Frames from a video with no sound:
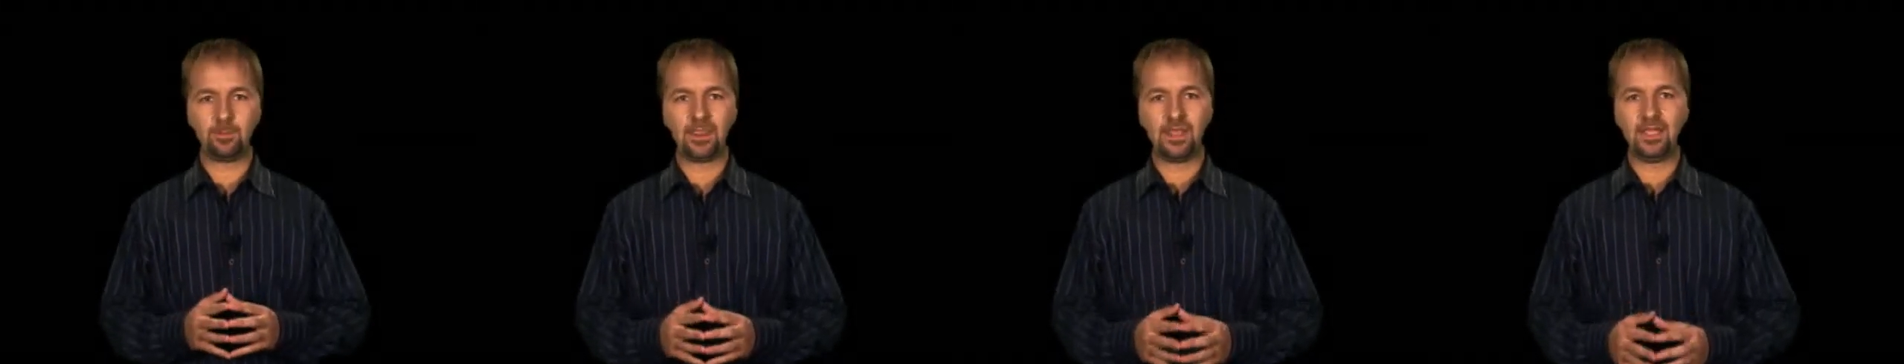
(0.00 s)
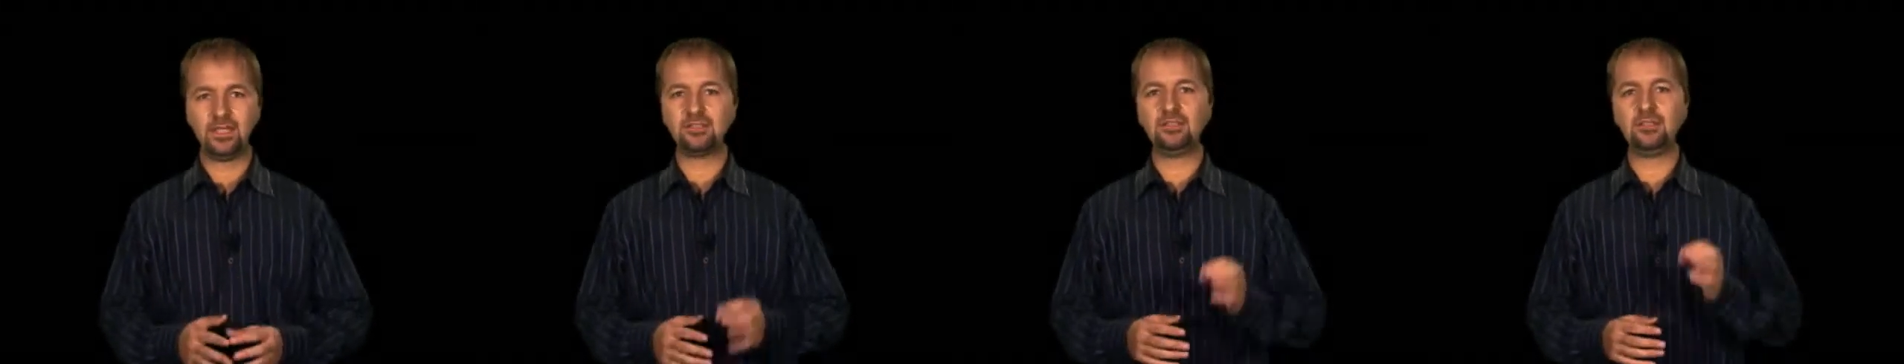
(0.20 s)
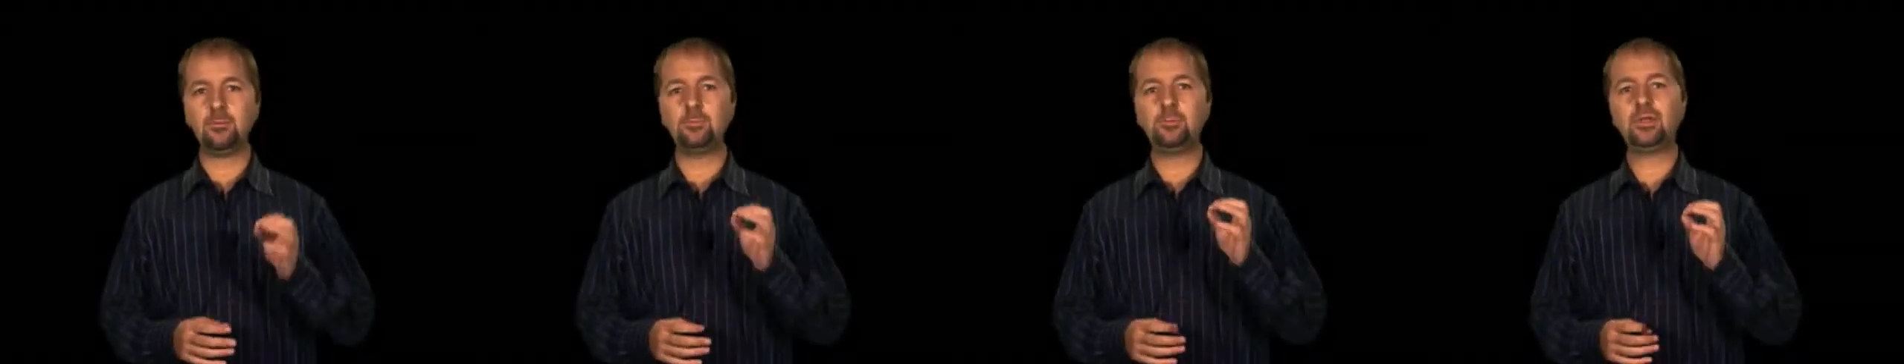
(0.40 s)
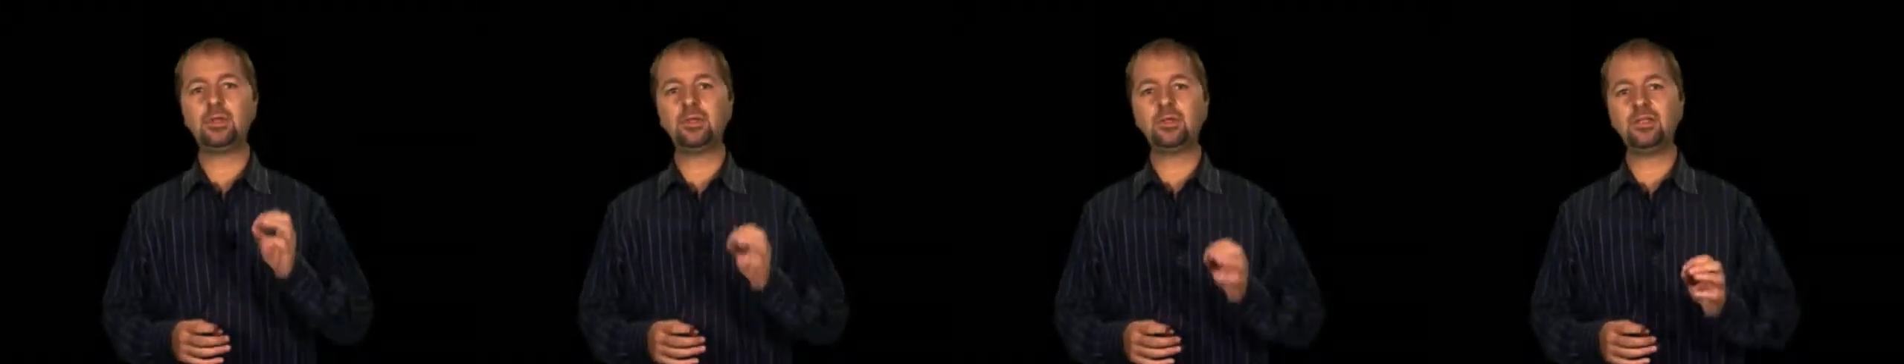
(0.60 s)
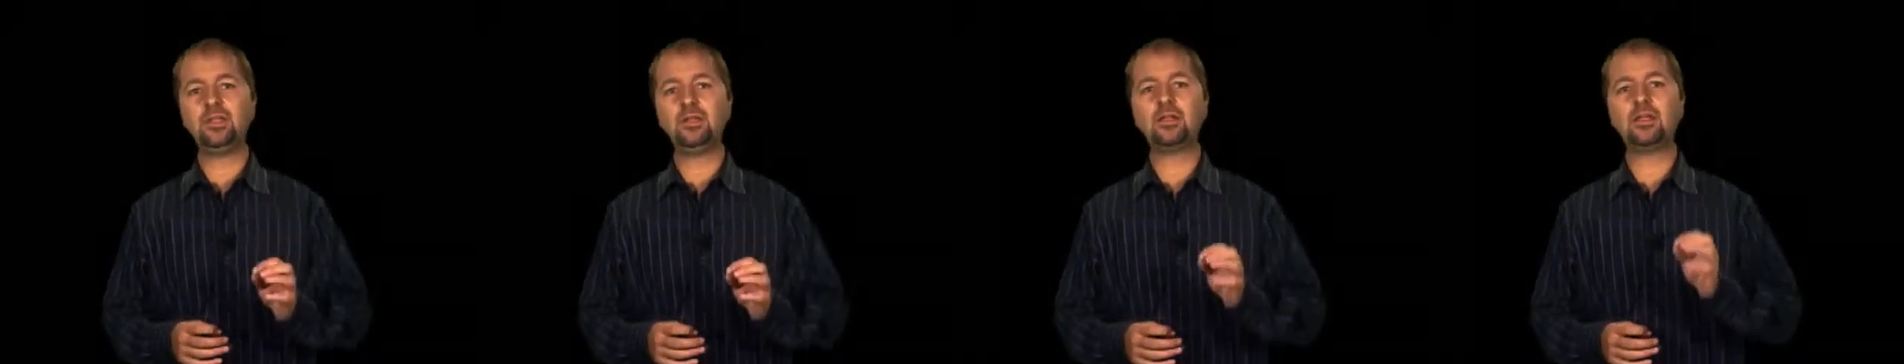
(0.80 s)
is the
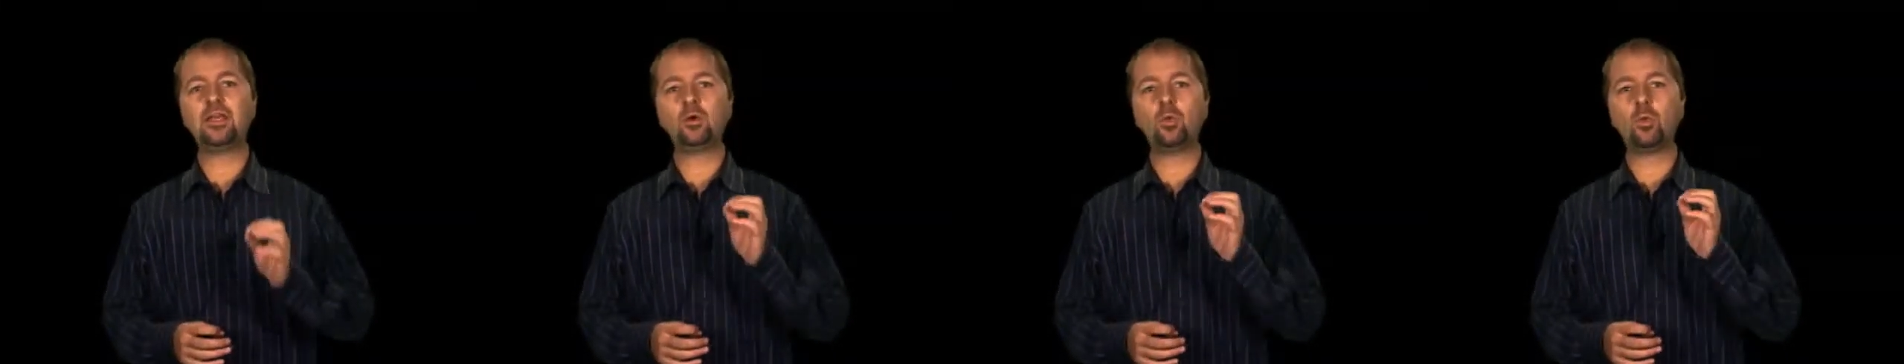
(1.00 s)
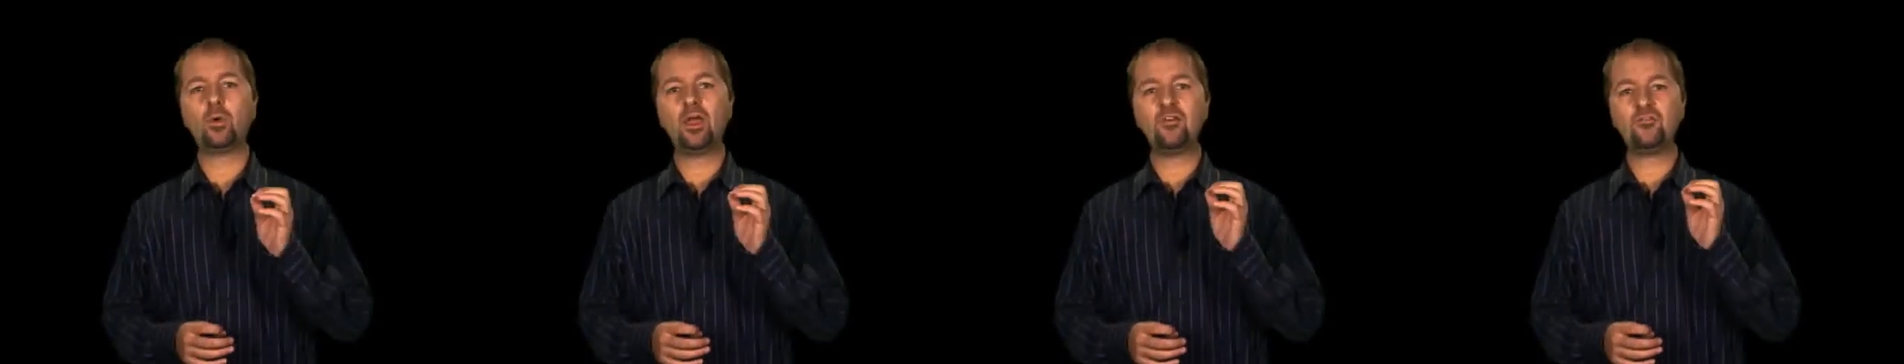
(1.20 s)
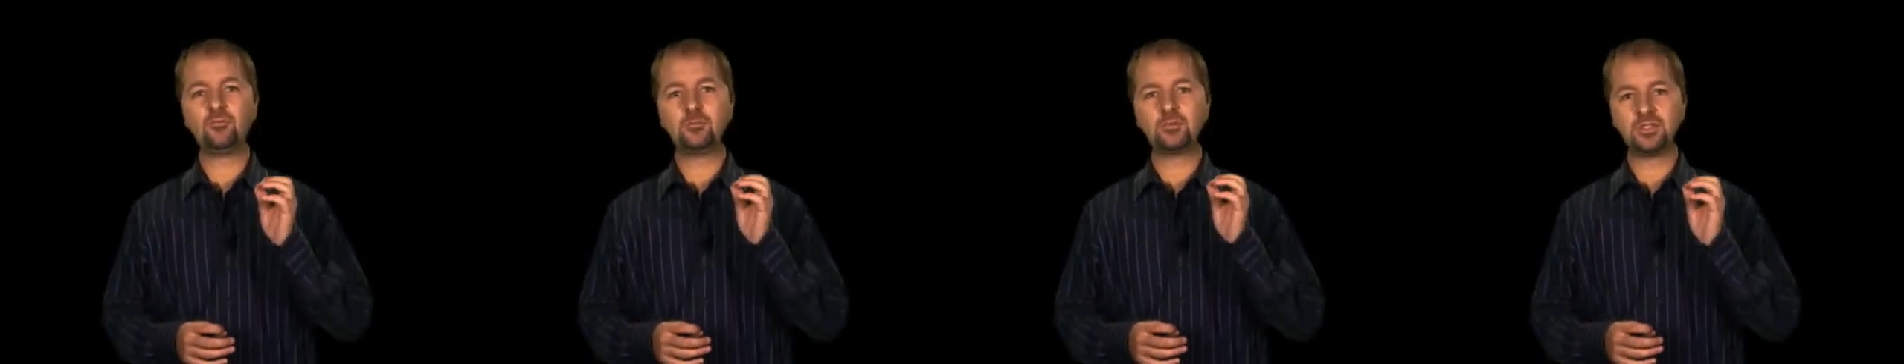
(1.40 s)
ability to get away from